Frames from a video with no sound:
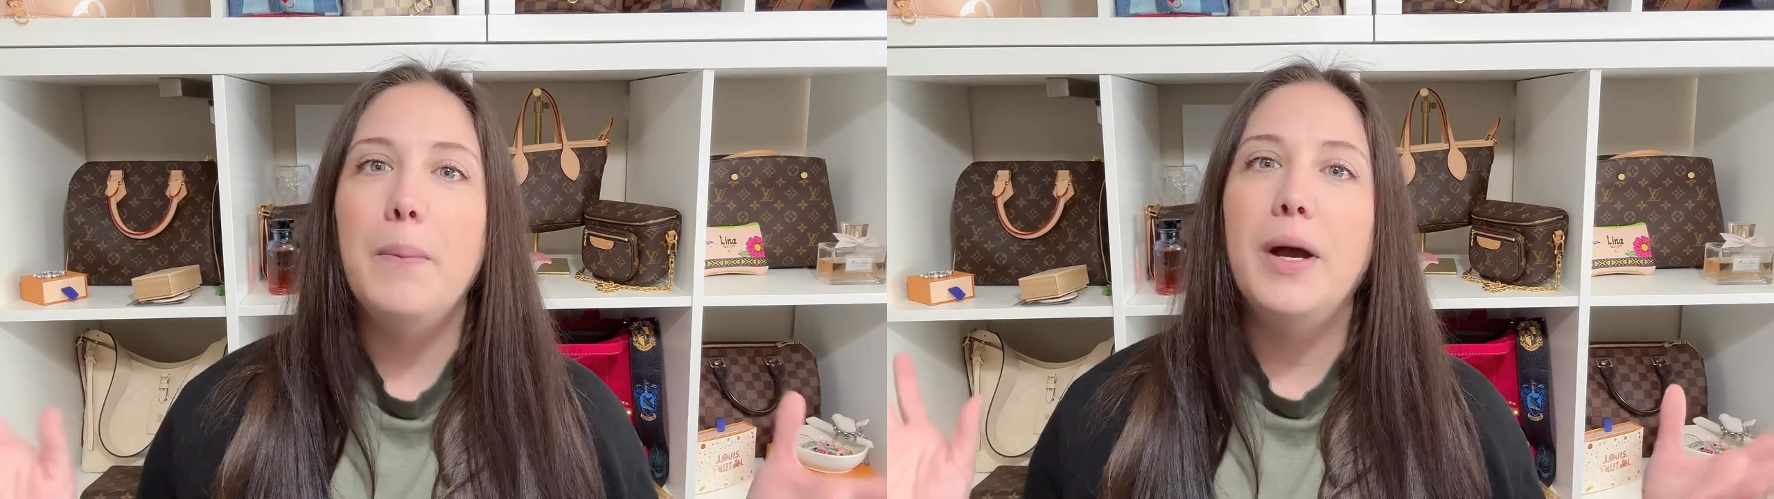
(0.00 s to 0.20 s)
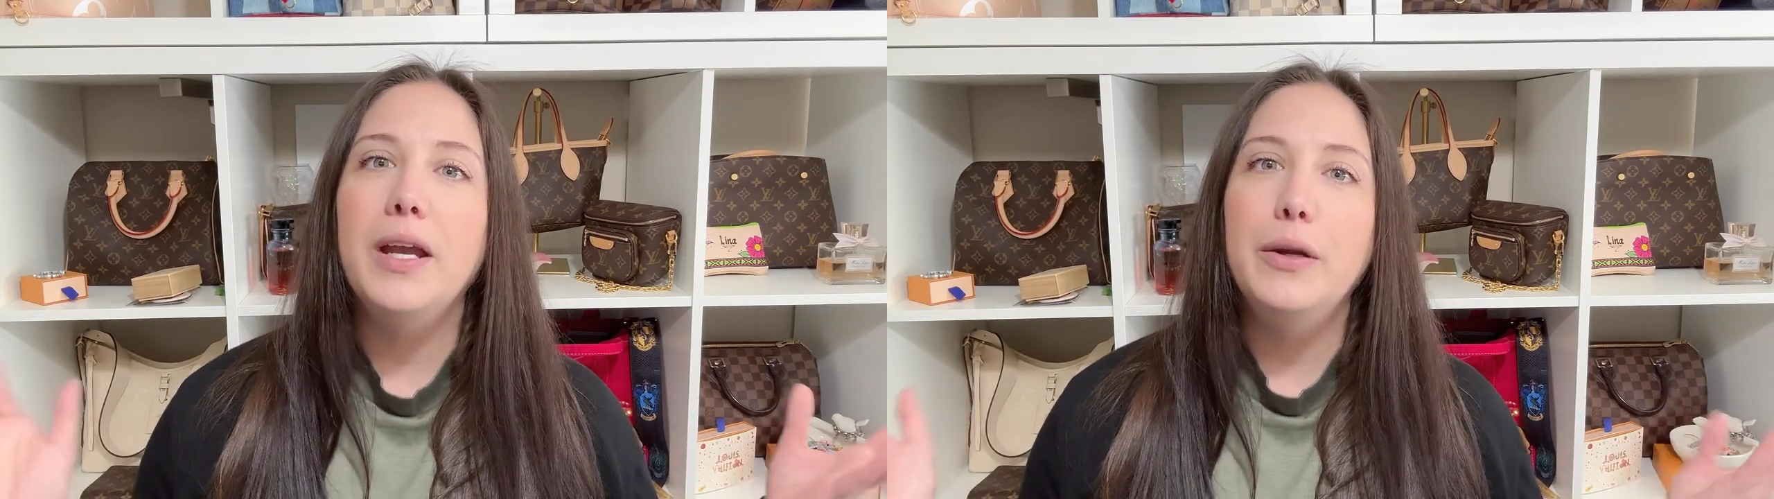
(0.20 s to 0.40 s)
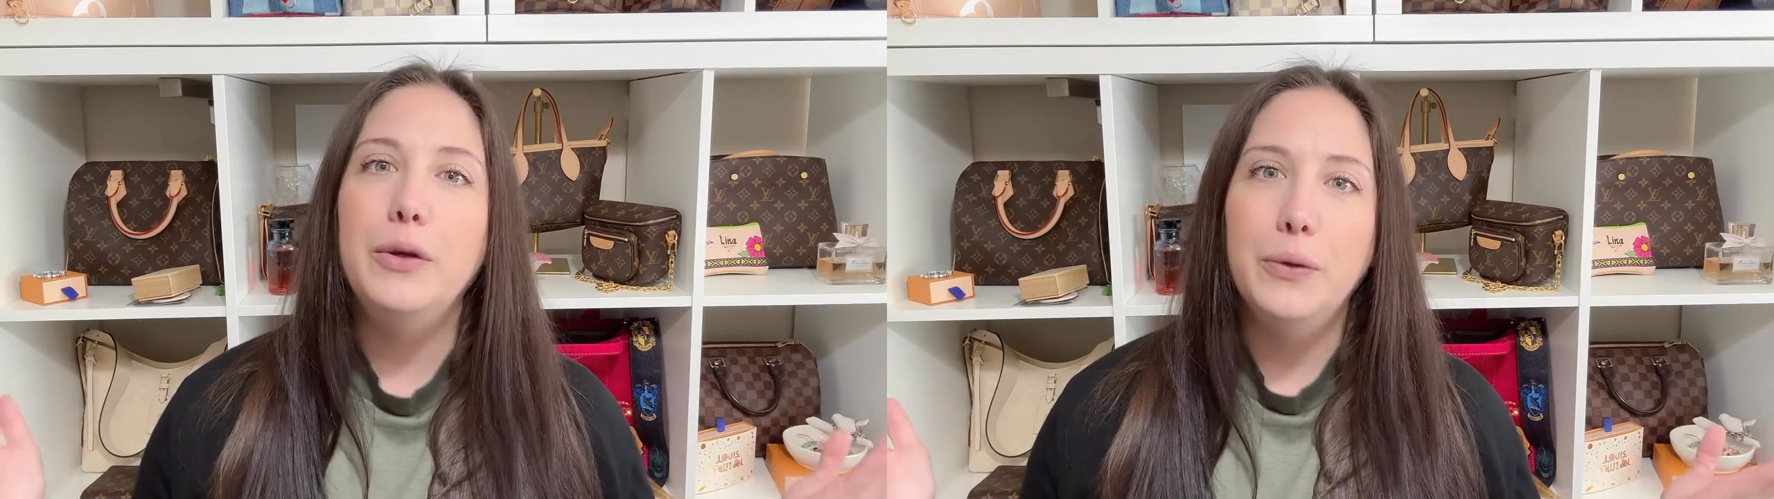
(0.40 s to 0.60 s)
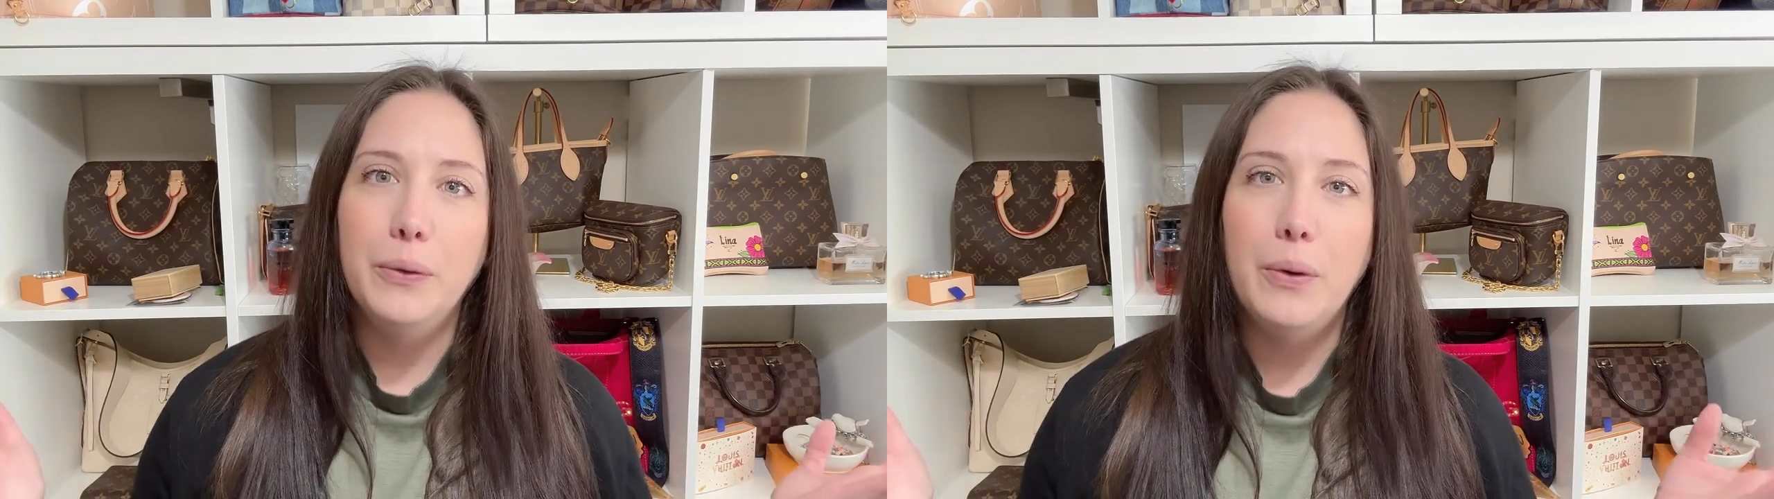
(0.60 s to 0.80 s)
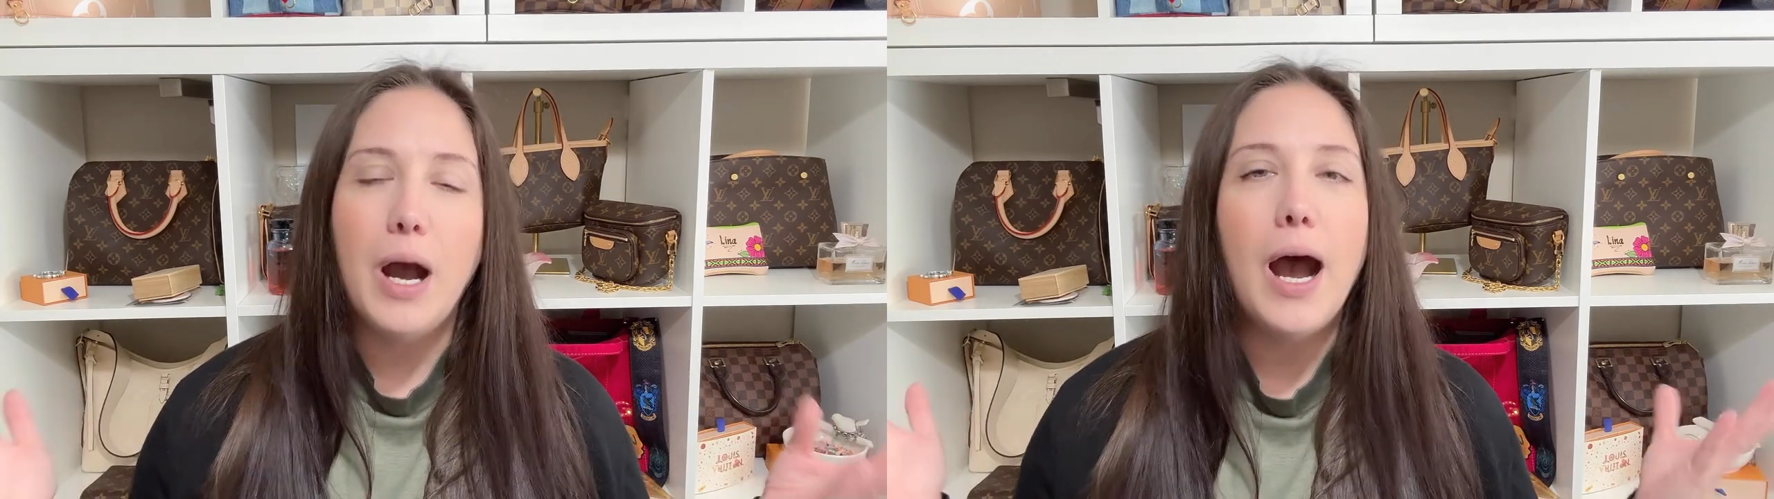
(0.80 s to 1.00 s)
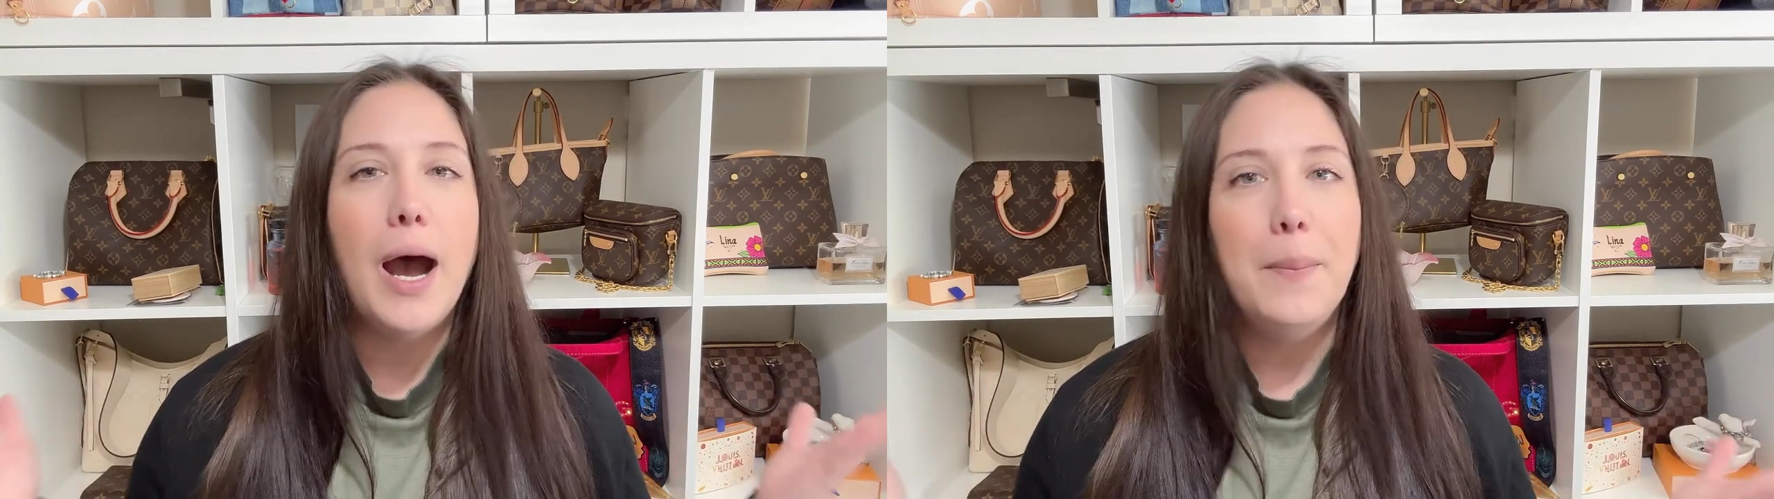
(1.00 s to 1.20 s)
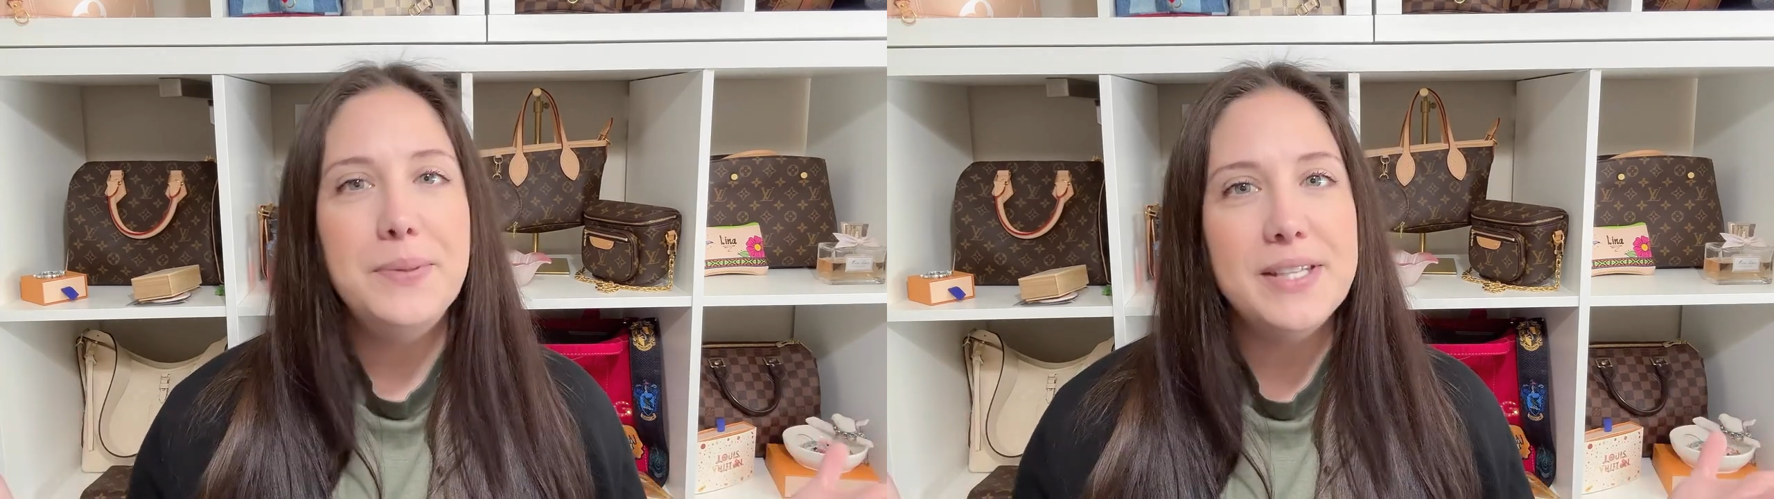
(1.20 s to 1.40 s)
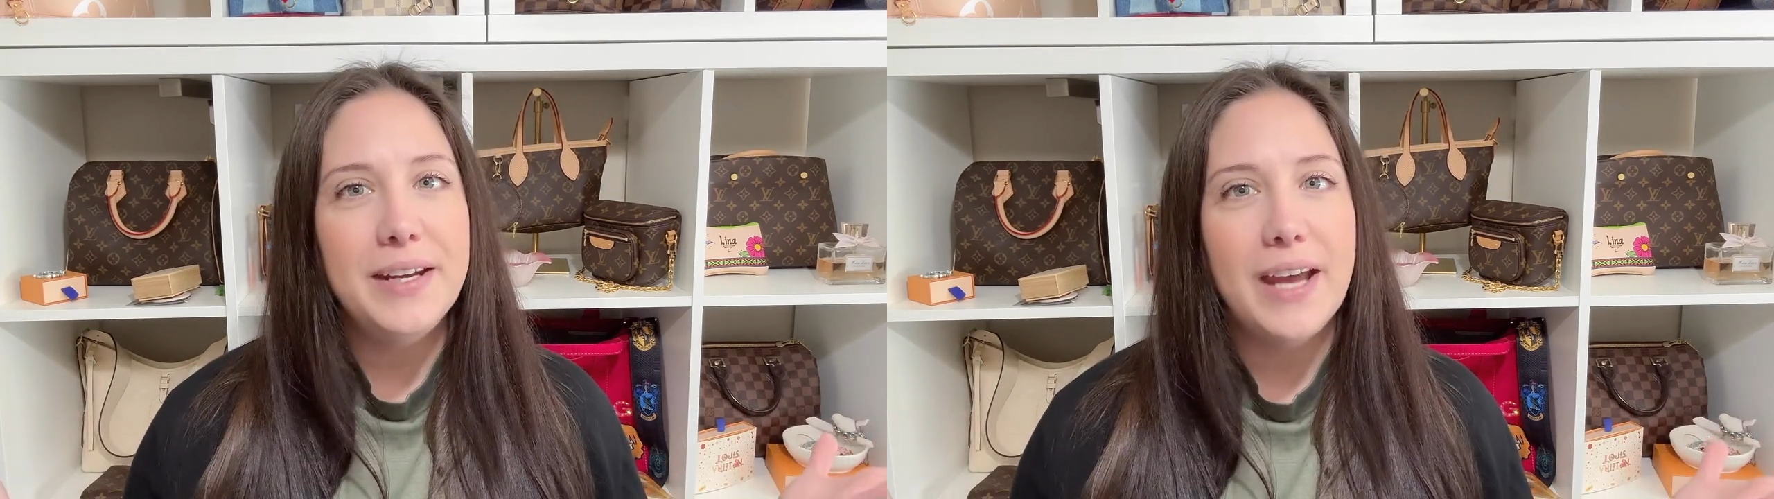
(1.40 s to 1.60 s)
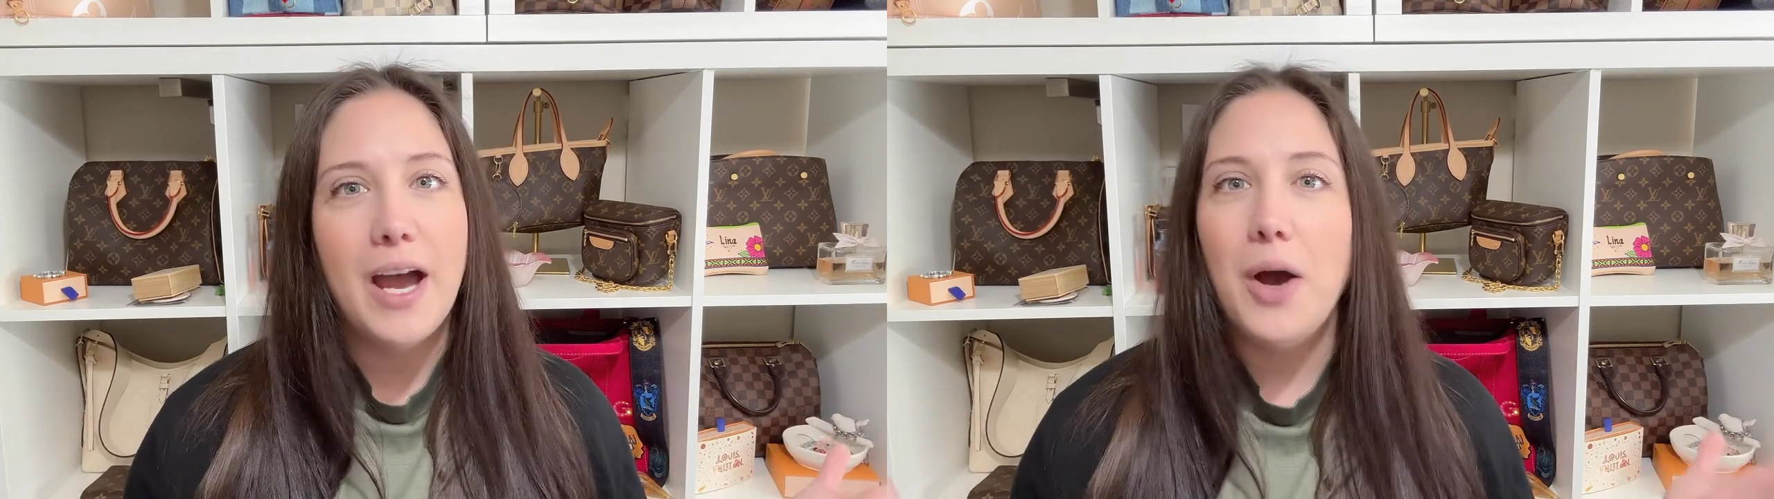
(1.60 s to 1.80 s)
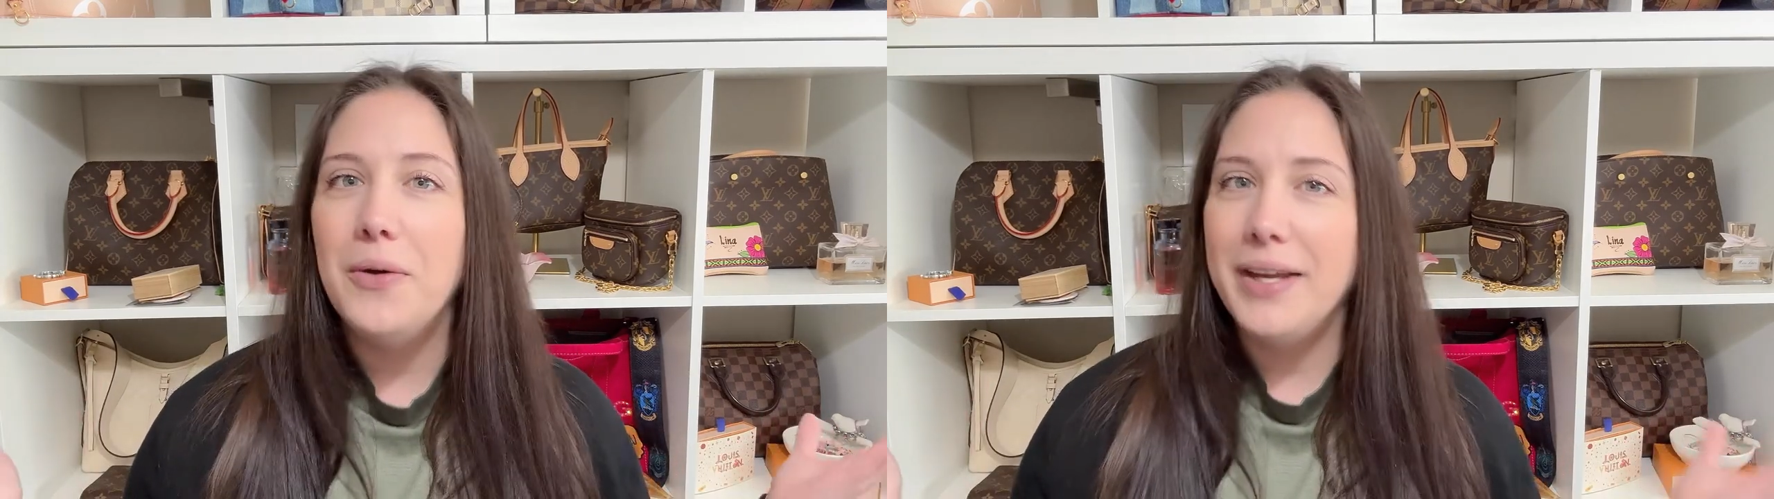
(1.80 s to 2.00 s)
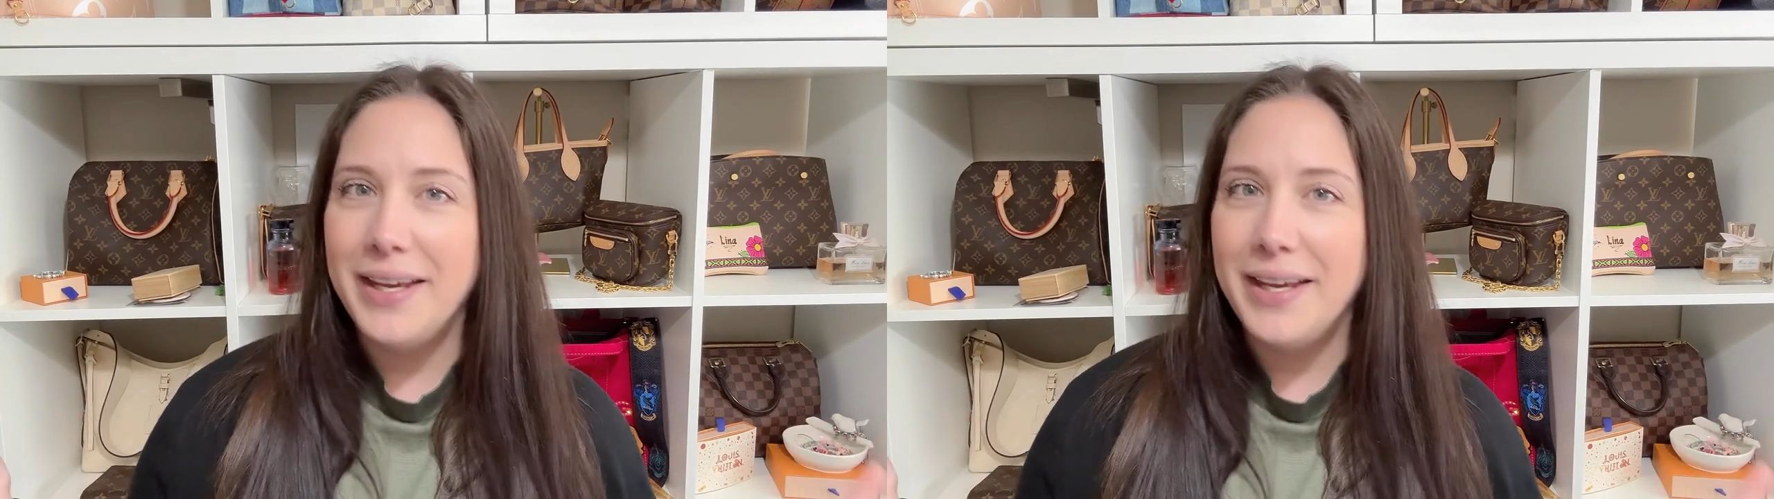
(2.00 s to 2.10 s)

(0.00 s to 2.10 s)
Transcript: my new upside down,